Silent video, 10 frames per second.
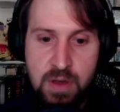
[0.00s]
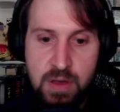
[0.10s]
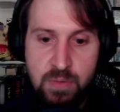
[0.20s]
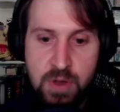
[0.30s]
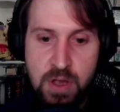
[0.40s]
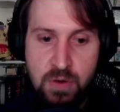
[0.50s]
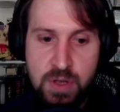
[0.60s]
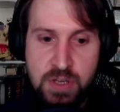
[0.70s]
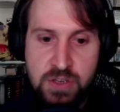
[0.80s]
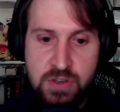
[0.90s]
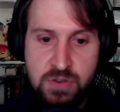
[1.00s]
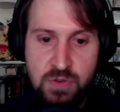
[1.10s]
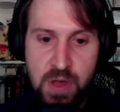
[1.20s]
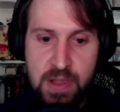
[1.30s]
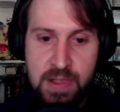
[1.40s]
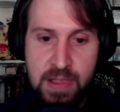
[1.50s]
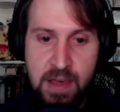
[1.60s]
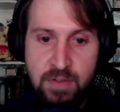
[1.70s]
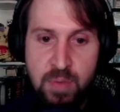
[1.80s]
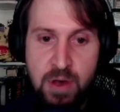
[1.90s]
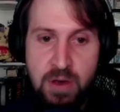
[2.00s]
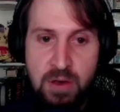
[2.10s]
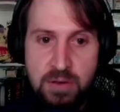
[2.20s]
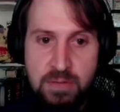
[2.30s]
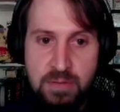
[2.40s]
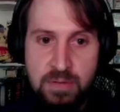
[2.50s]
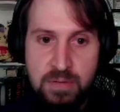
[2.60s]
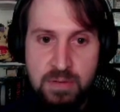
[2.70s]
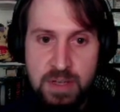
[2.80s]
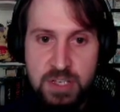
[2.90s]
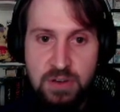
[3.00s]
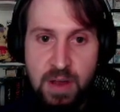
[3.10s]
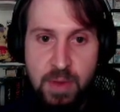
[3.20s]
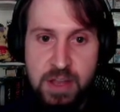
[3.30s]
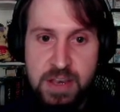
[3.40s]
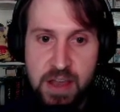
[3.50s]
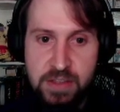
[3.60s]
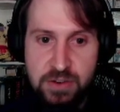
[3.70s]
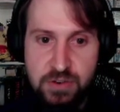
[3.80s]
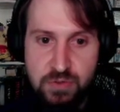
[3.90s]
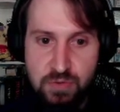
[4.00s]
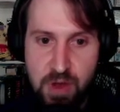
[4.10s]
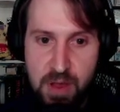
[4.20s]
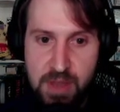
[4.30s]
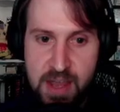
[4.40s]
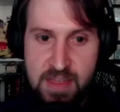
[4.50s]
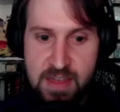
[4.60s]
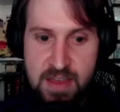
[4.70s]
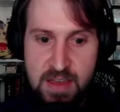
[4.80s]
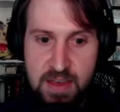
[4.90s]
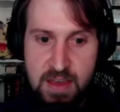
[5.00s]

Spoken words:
We're going to Level Ball. Let's grab another Grubbin, I think.